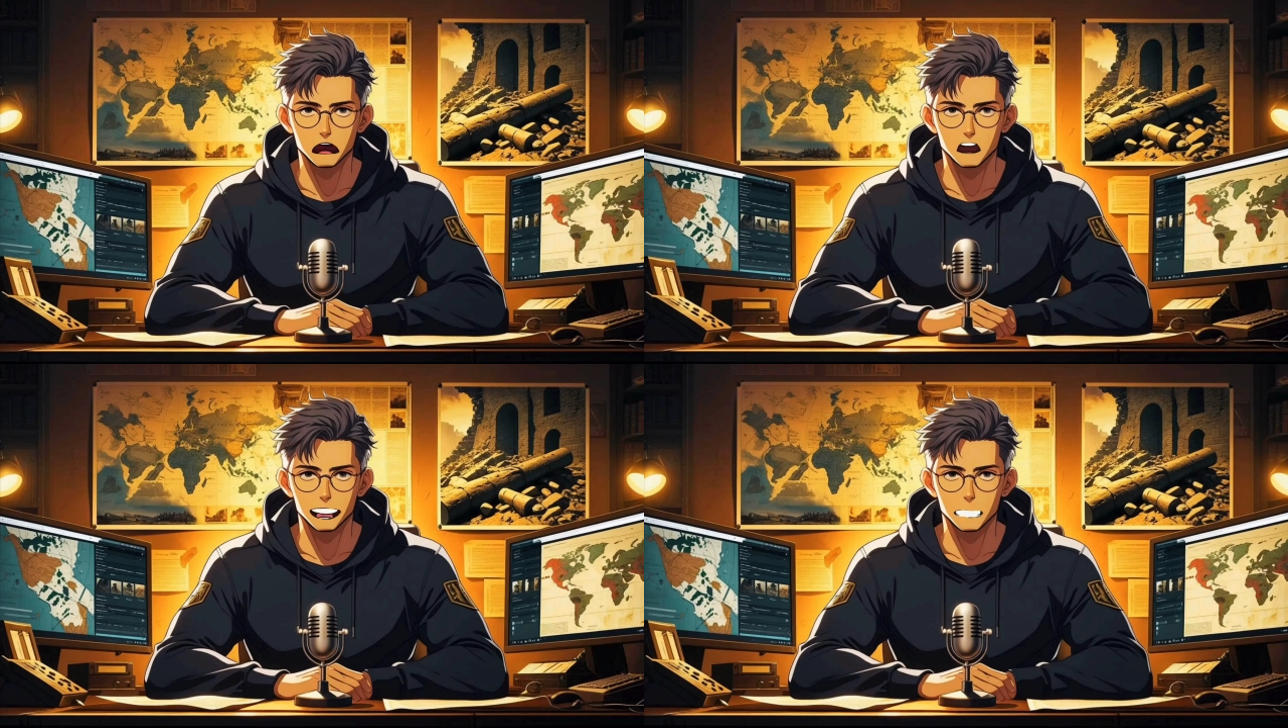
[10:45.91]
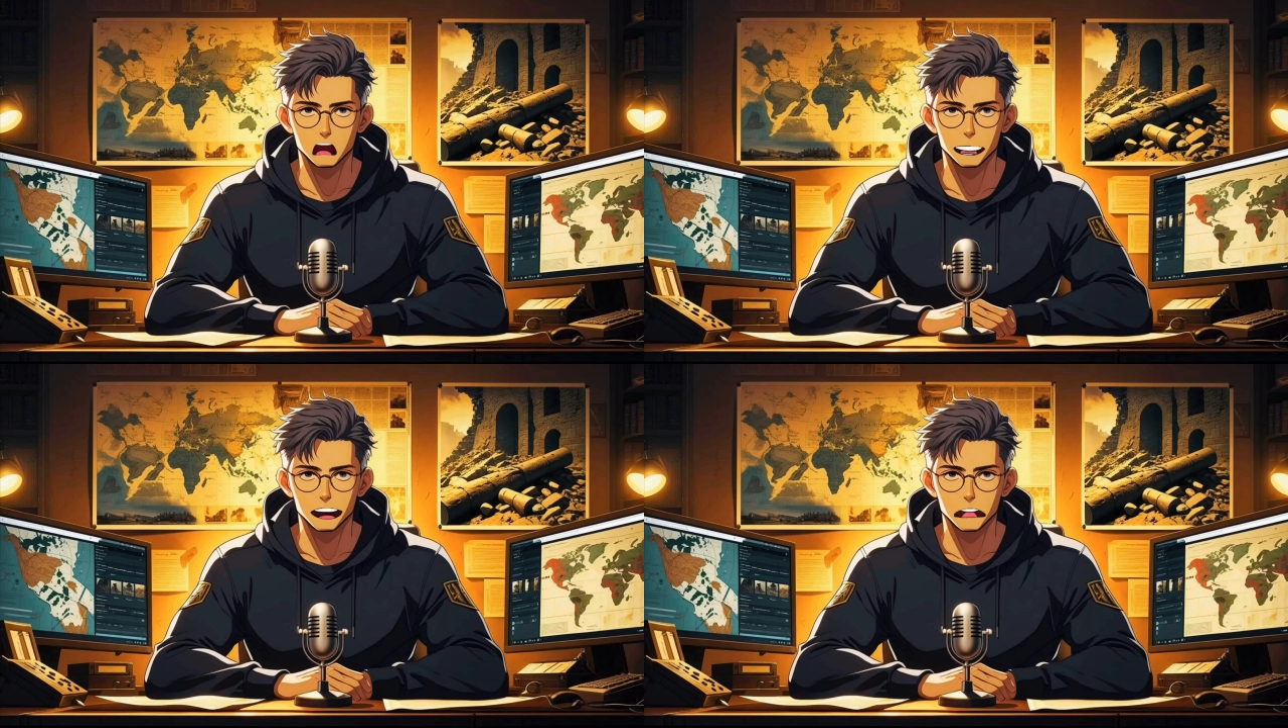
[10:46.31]
is
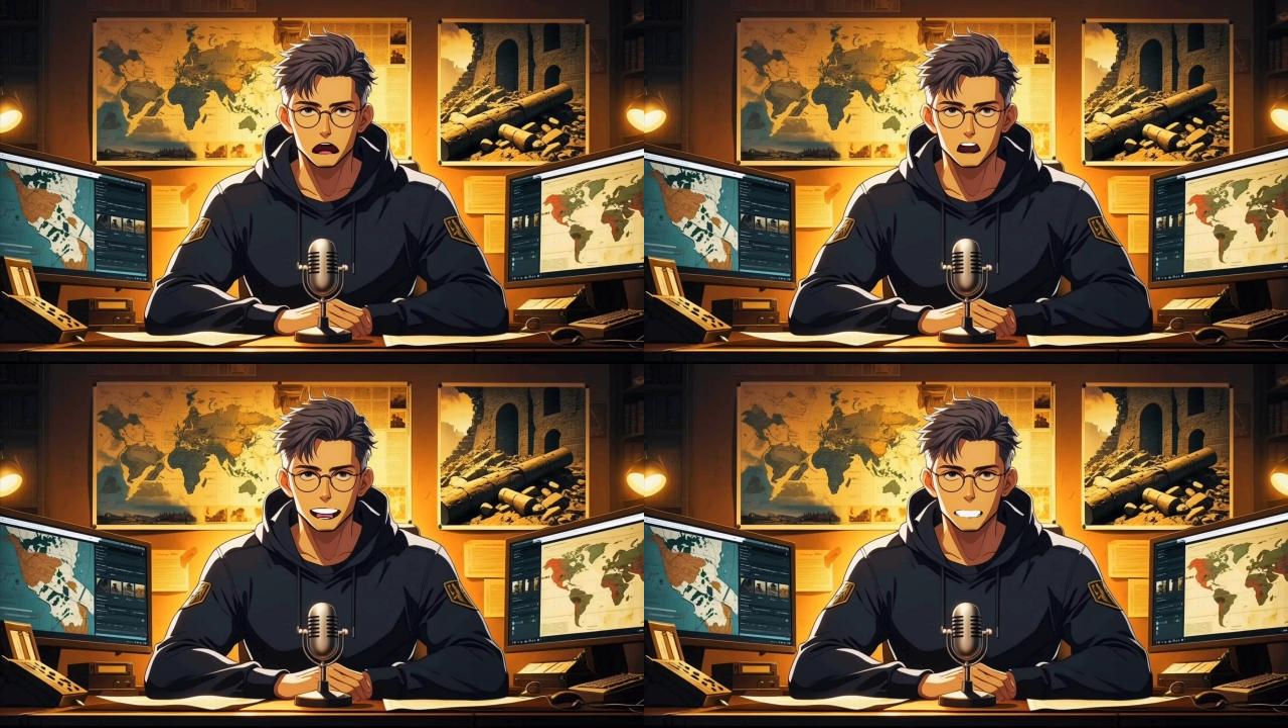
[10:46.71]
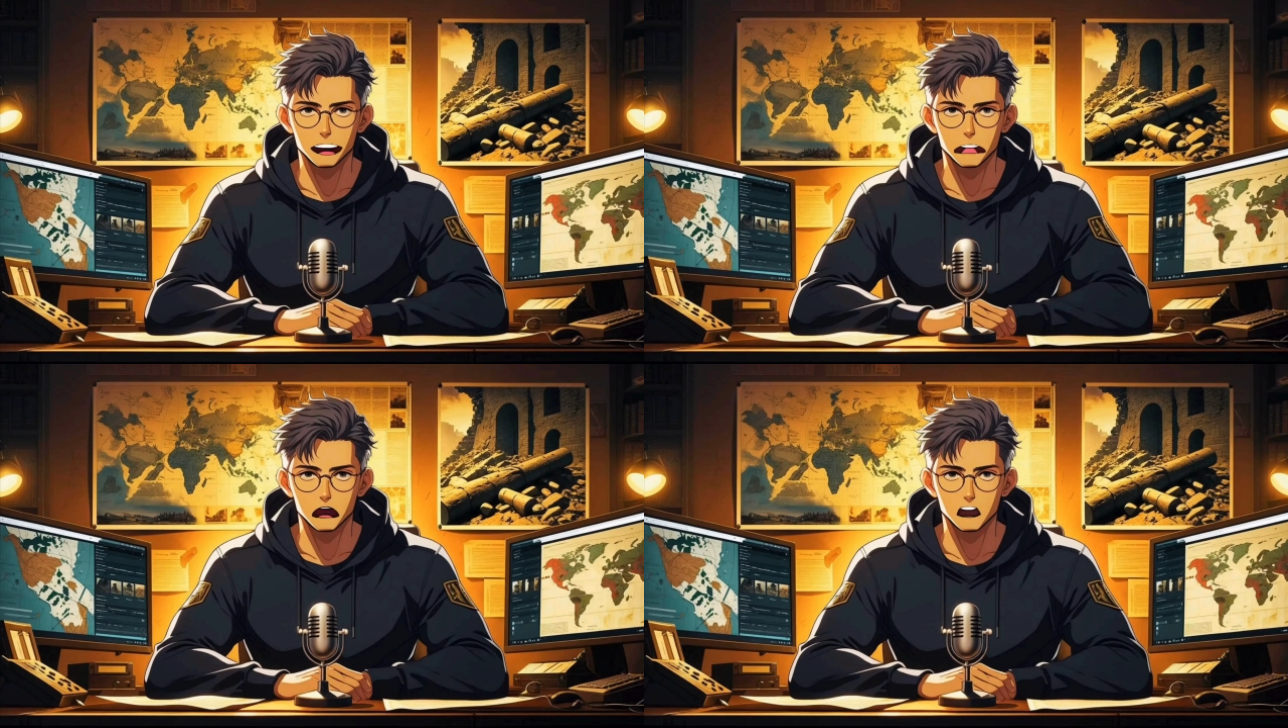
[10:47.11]
dust in the
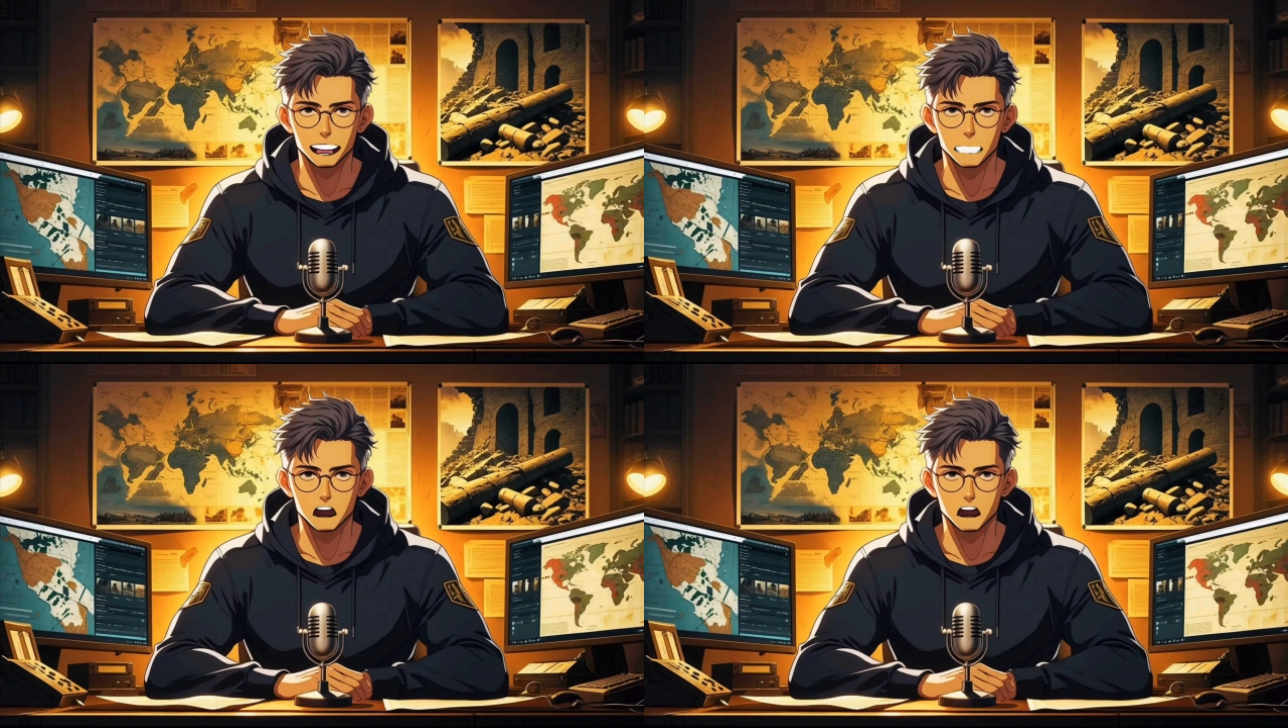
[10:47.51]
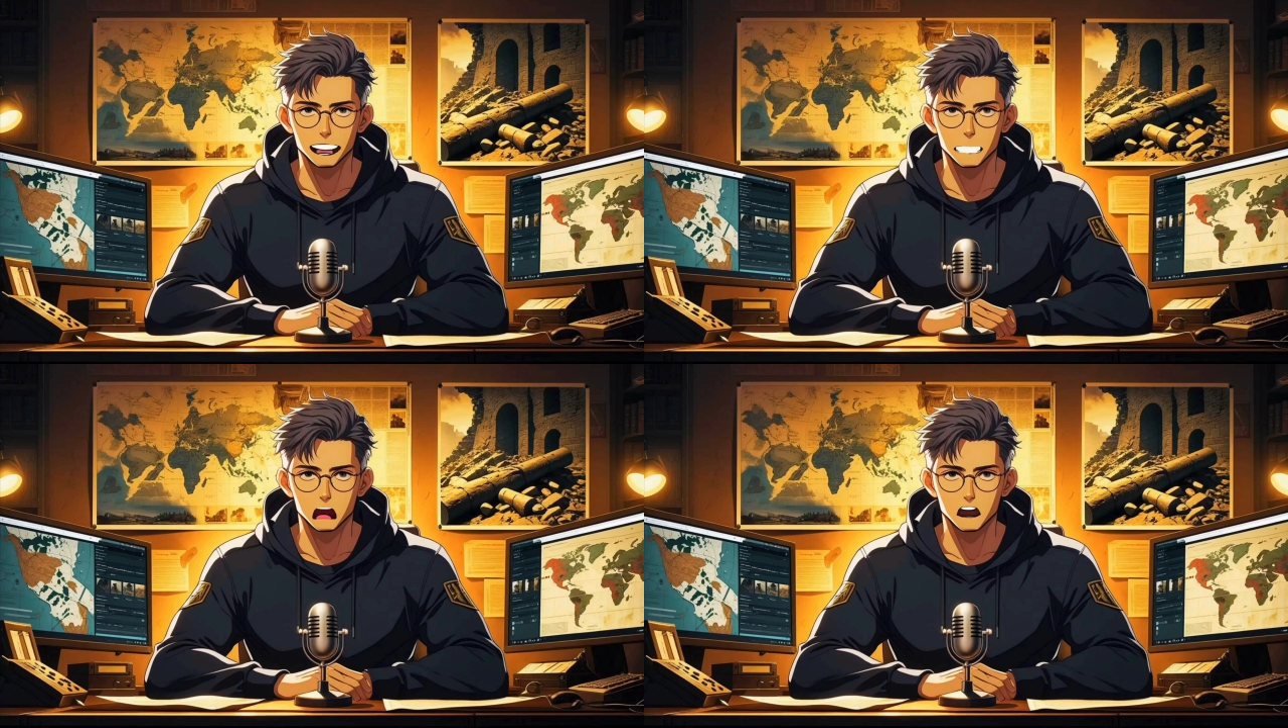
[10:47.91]
pages of
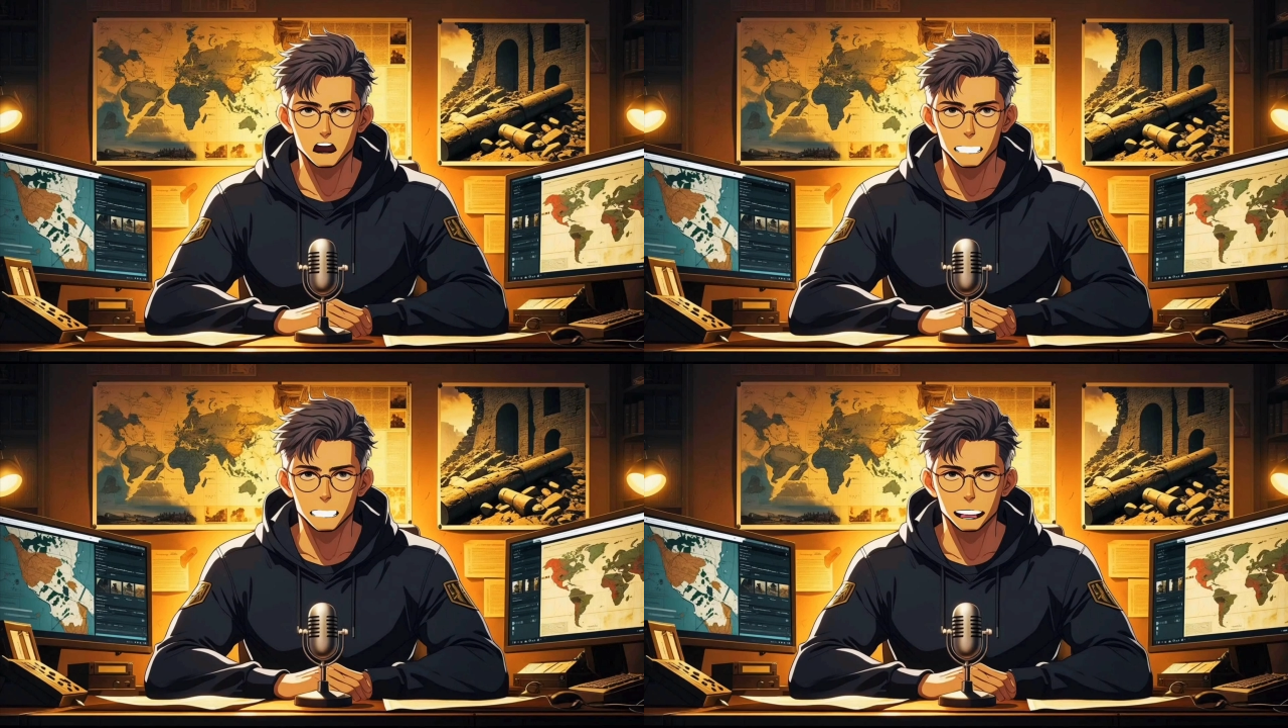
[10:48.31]
history.